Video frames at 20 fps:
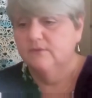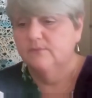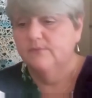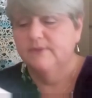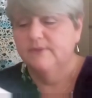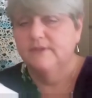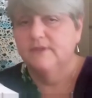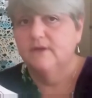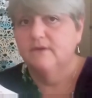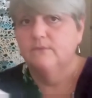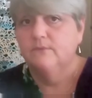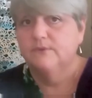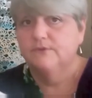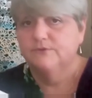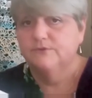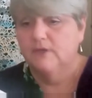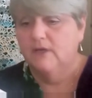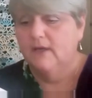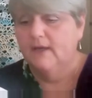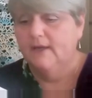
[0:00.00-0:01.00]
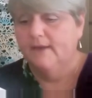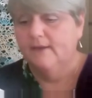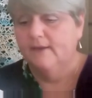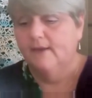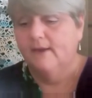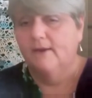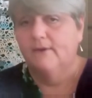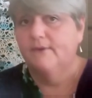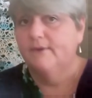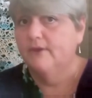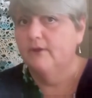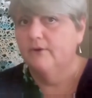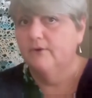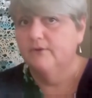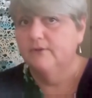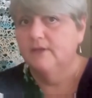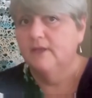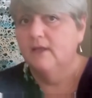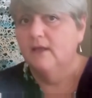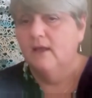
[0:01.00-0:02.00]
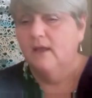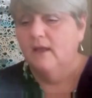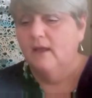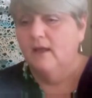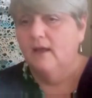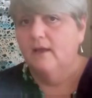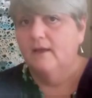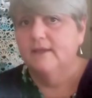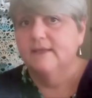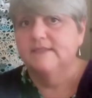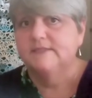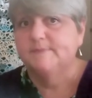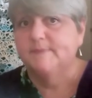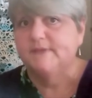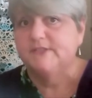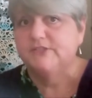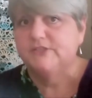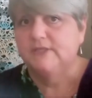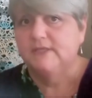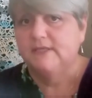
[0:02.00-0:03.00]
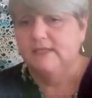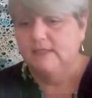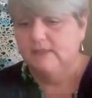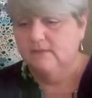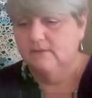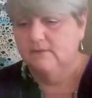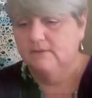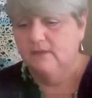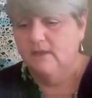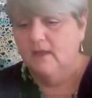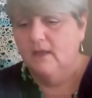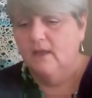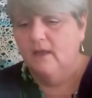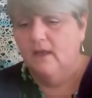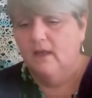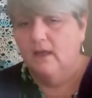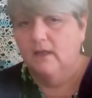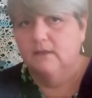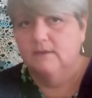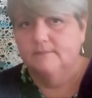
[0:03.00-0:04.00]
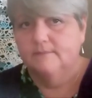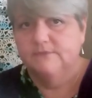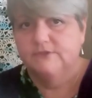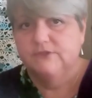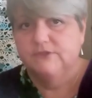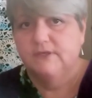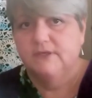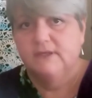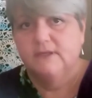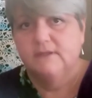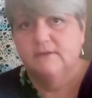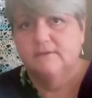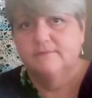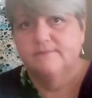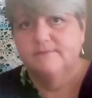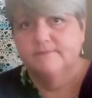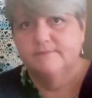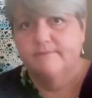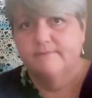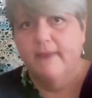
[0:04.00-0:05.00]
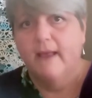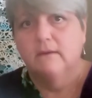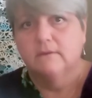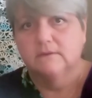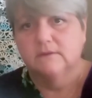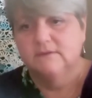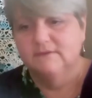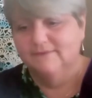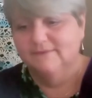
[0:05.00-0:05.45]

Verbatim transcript: We don't want to iron our yarn, especially um, it's gonna melt.